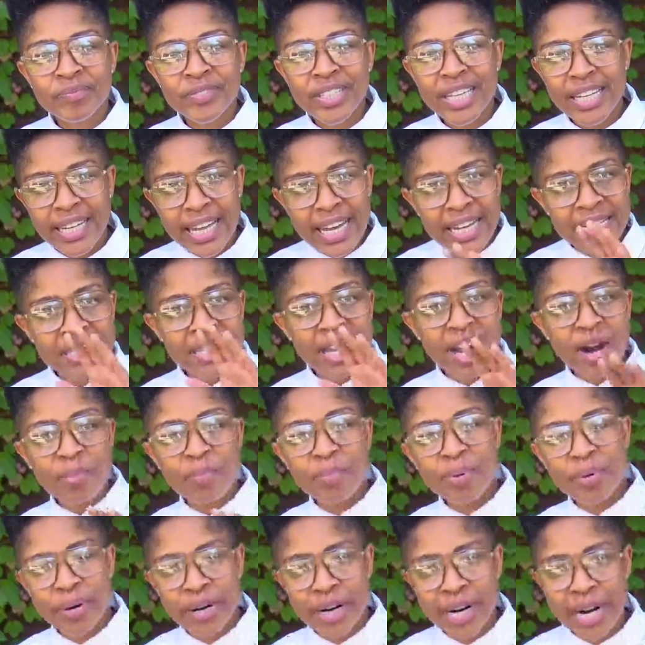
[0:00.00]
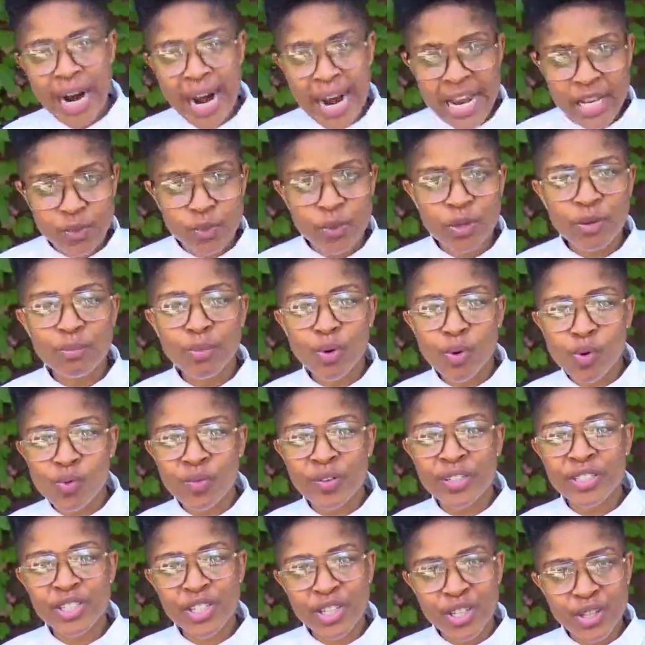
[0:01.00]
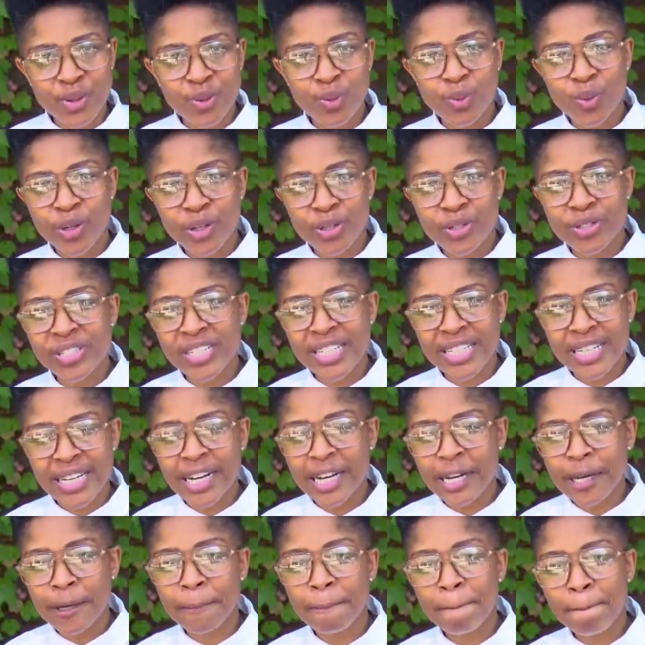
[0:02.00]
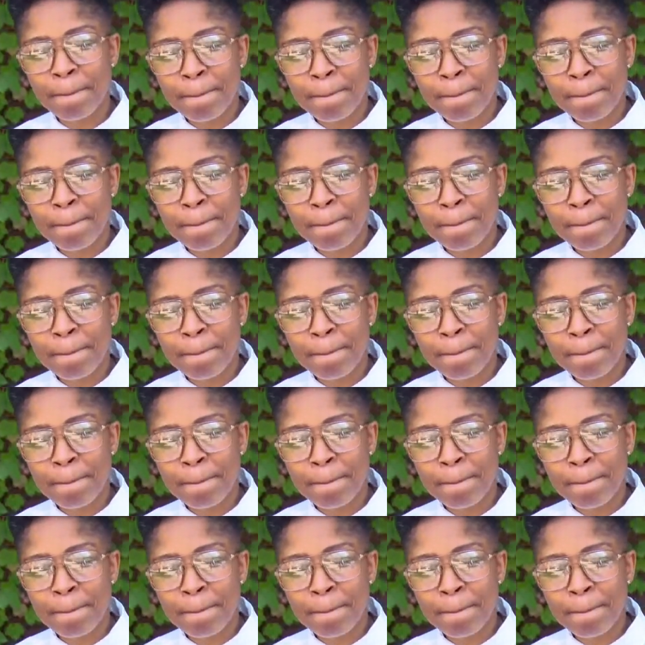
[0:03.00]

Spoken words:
And that's our prayer as we move into the word today.